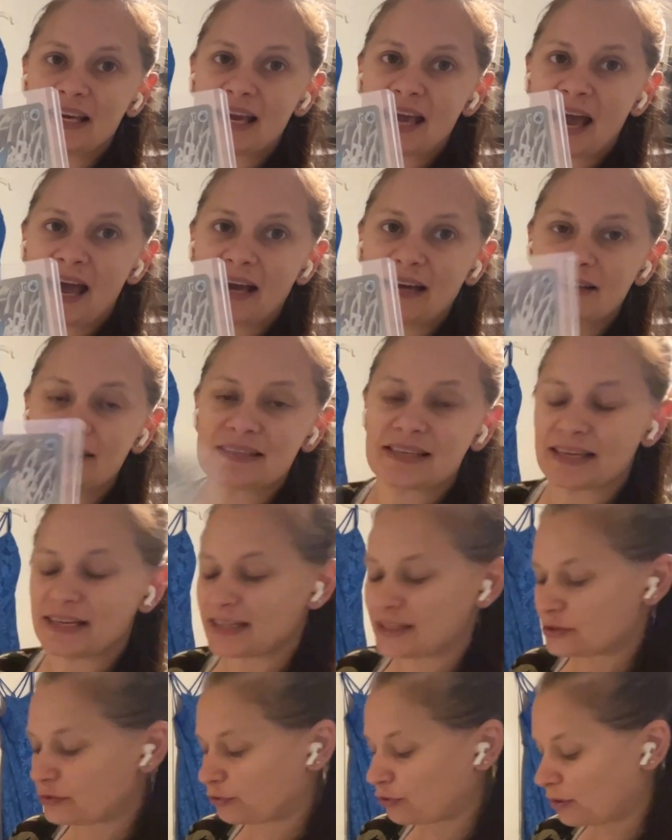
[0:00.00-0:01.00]
EX. It
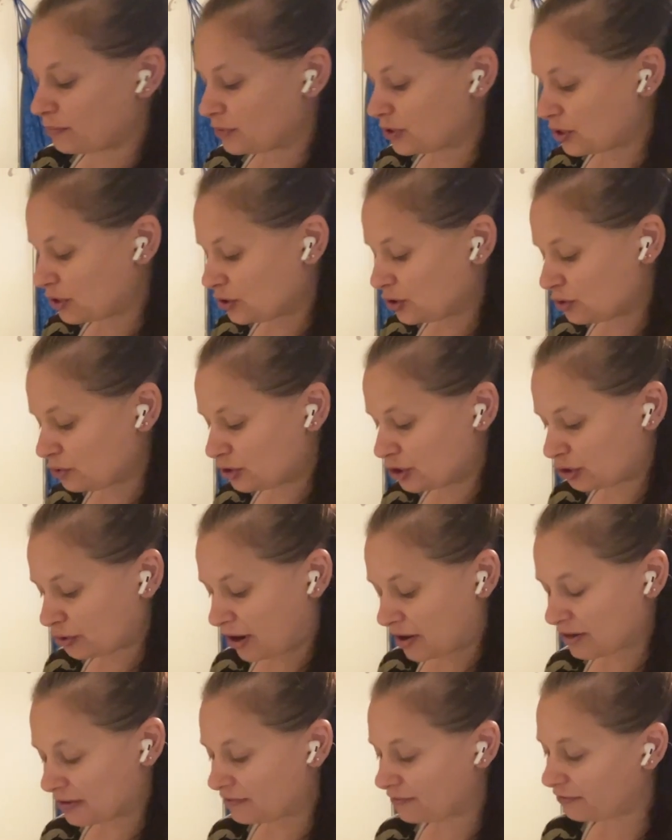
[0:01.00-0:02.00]
is from the new
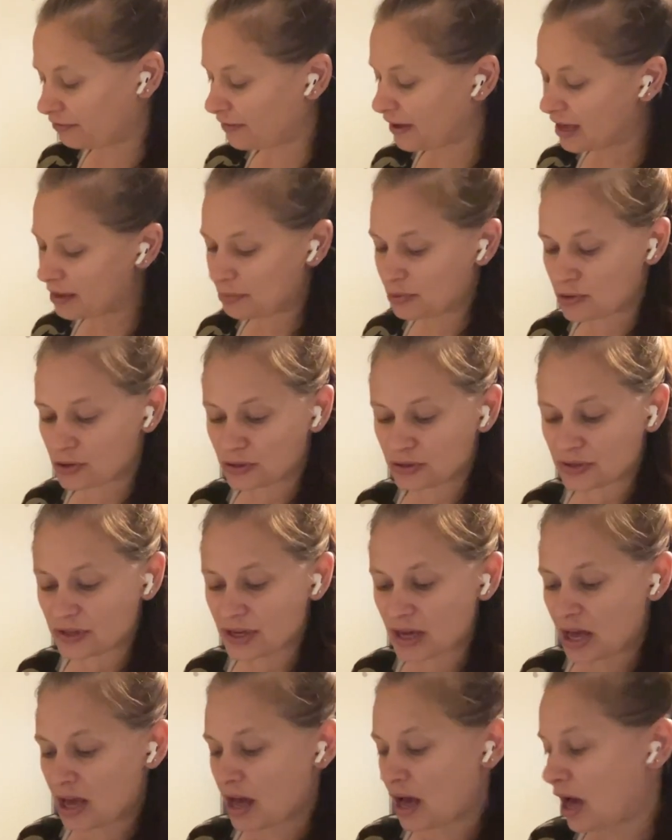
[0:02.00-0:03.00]
Shrouded Fables,
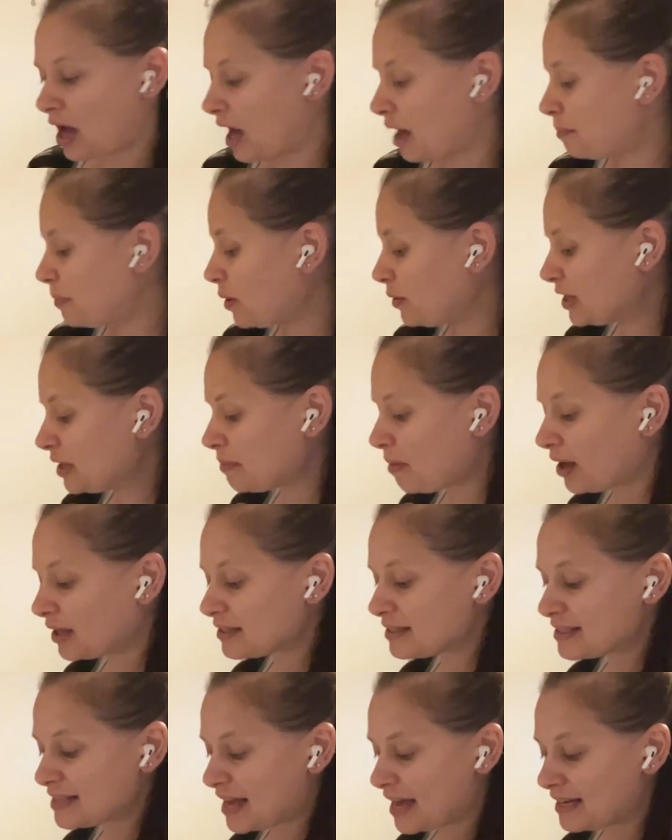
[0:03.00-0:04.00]

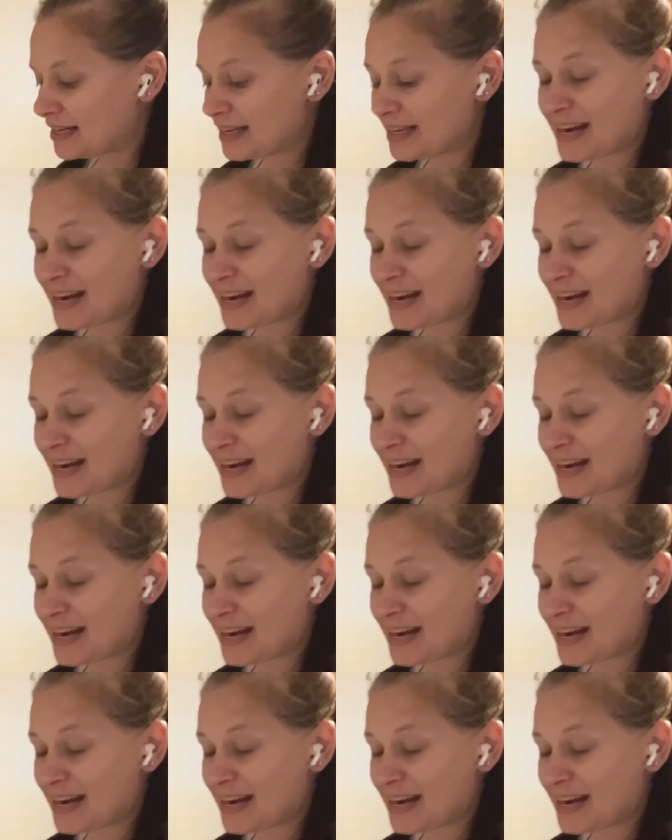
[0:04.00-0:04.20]
Pokemon set.